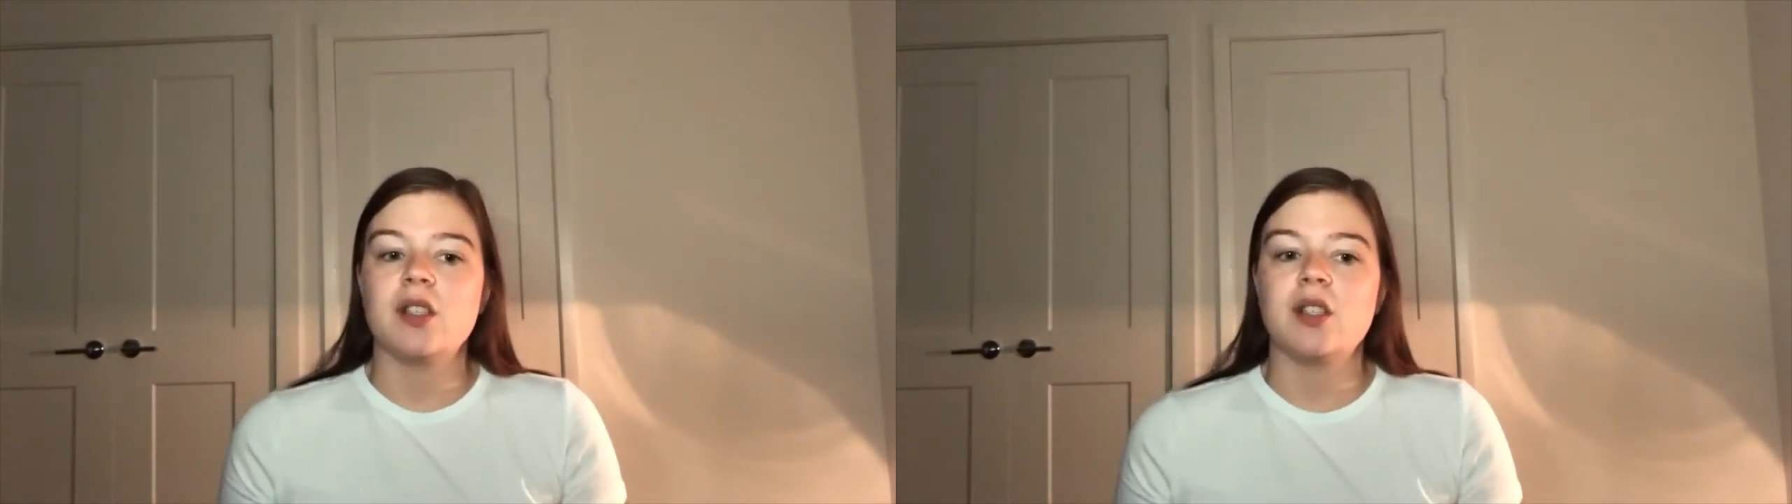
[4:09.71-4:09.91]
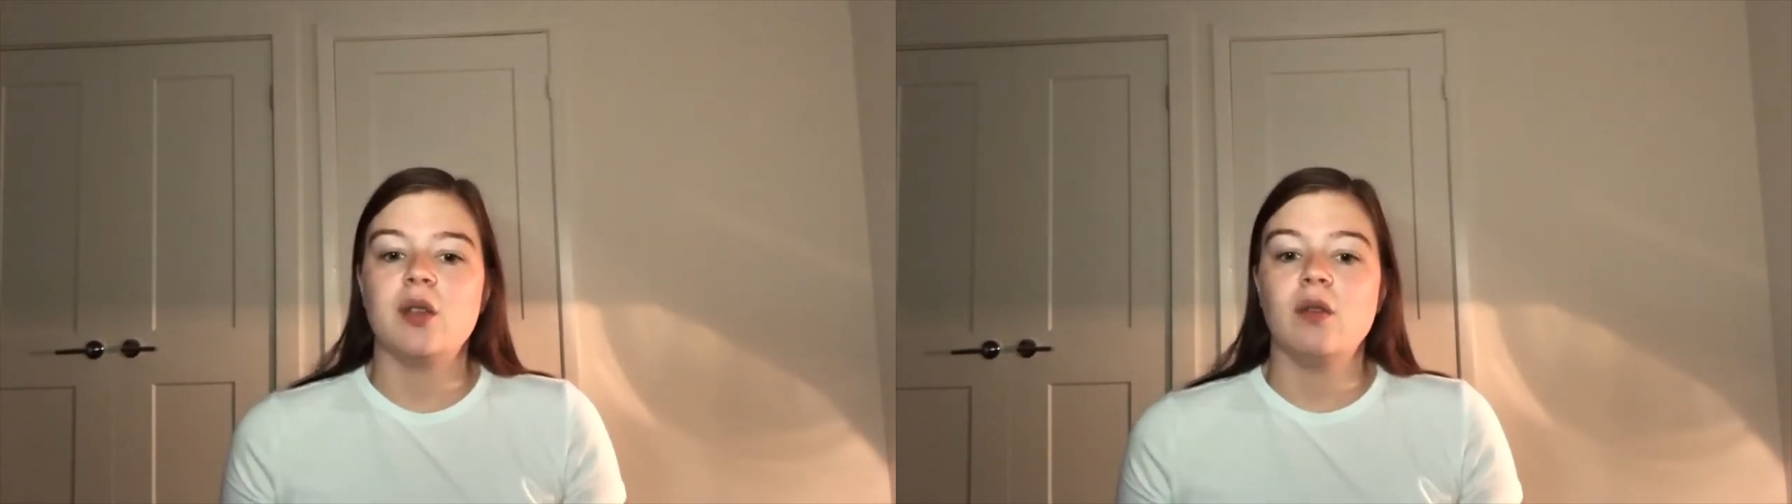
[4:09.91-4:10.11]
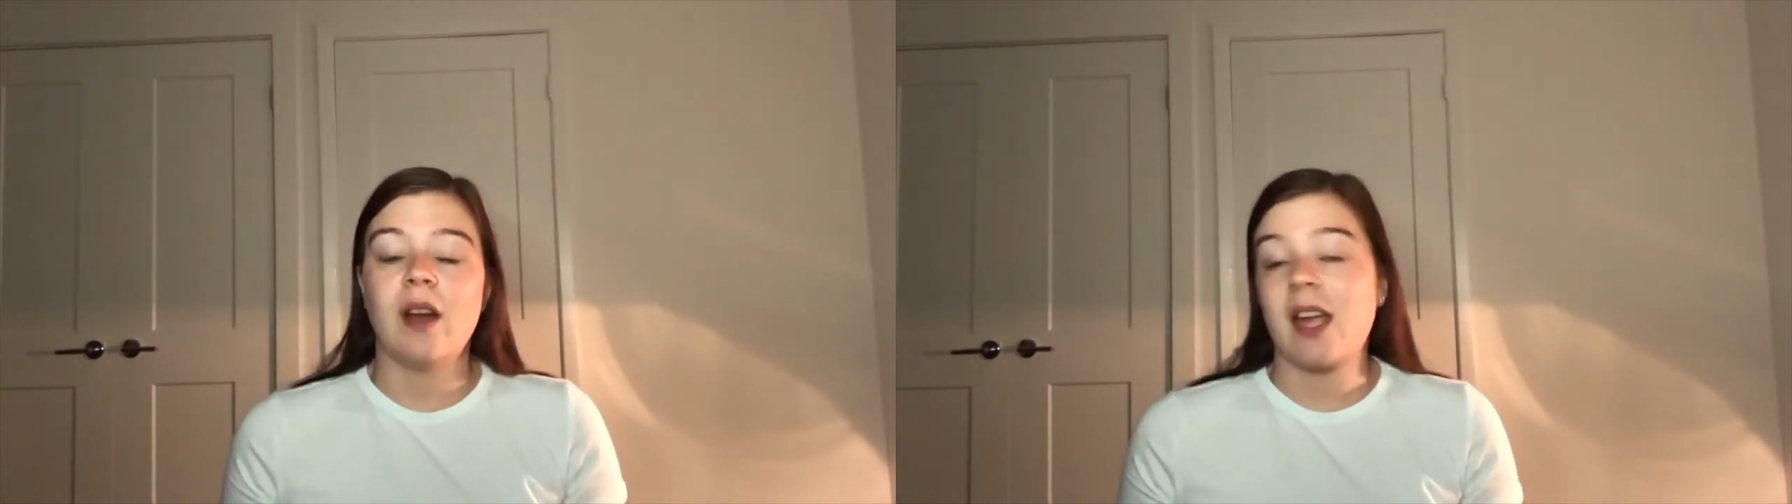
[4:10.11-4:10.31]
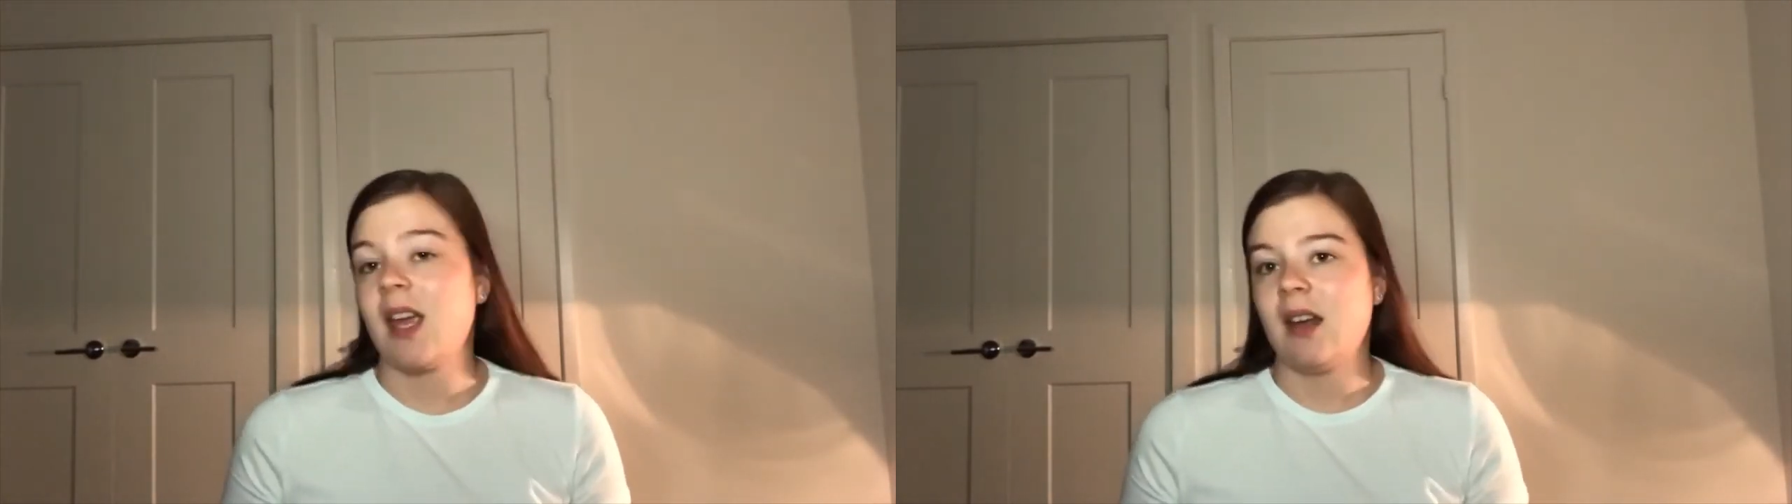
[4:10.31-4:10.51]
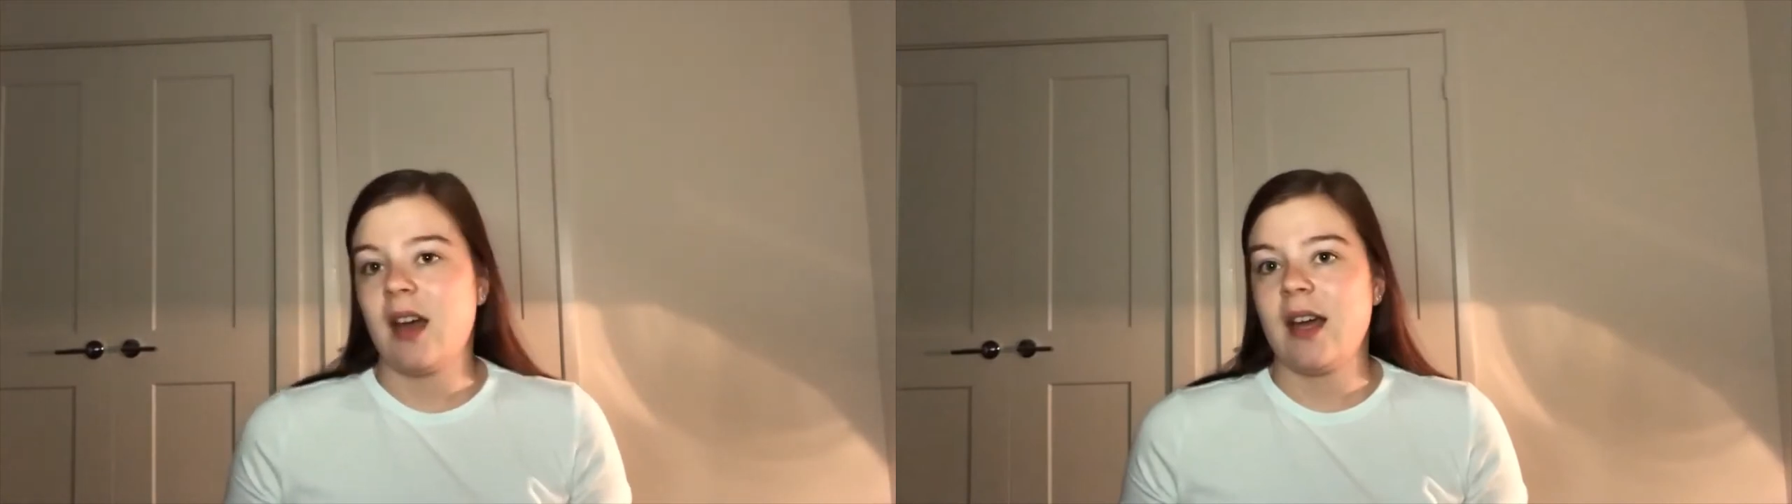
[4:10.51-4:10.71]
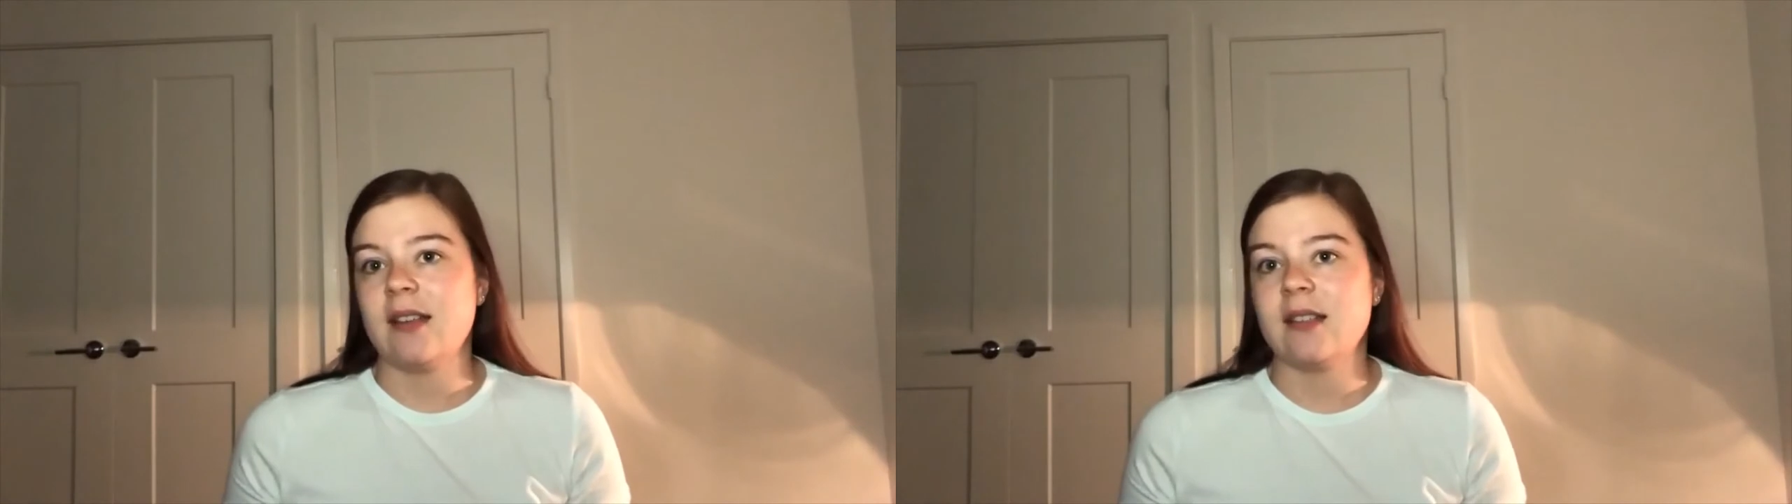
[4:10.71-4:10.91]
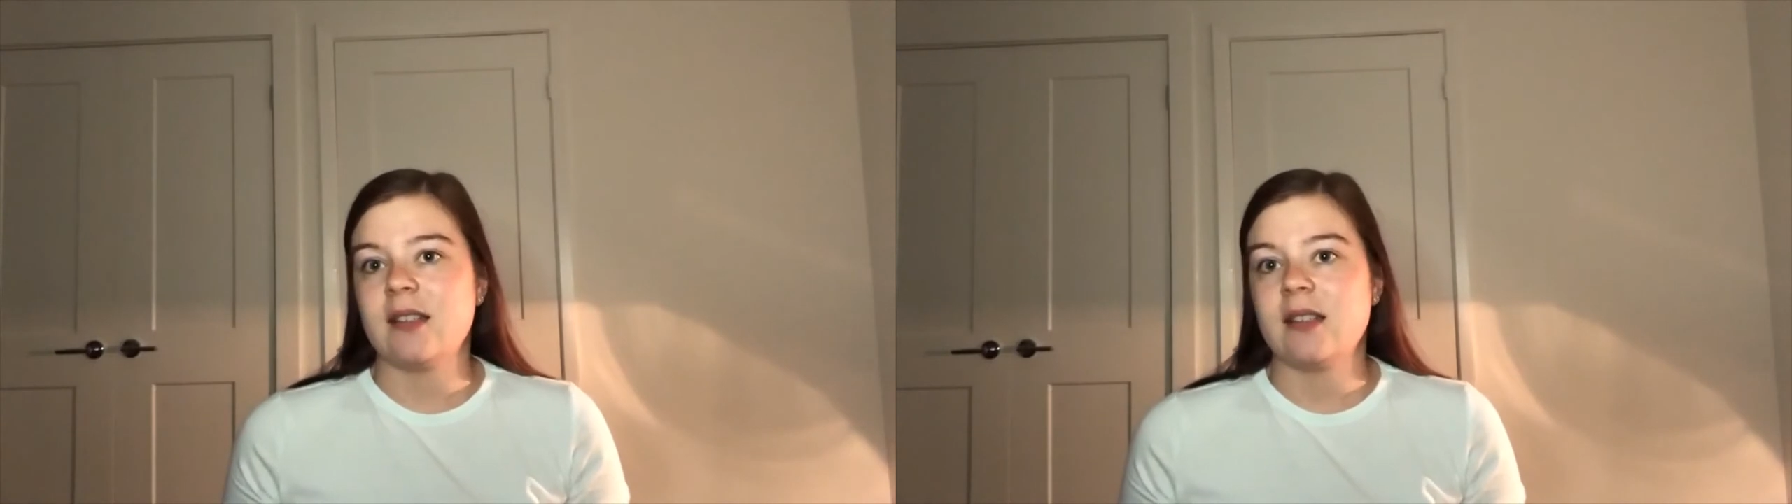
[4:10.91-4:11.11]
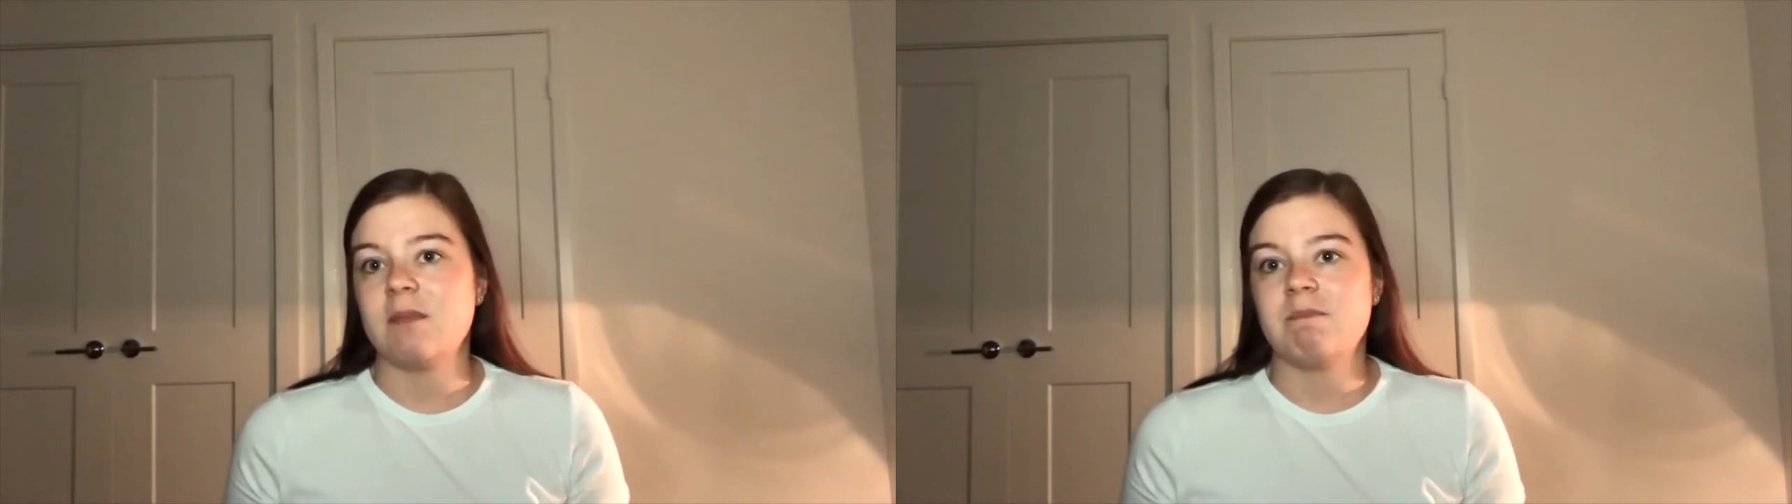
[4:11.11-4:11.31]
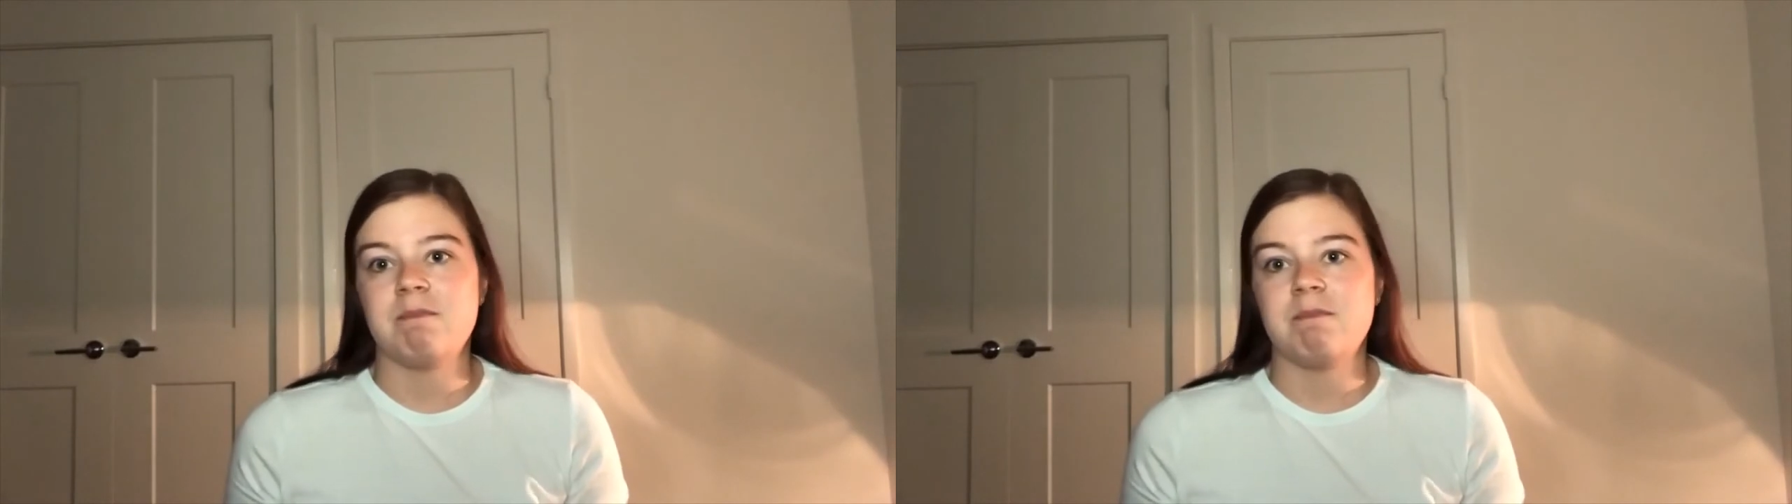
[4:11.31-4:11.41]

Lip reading: to recognize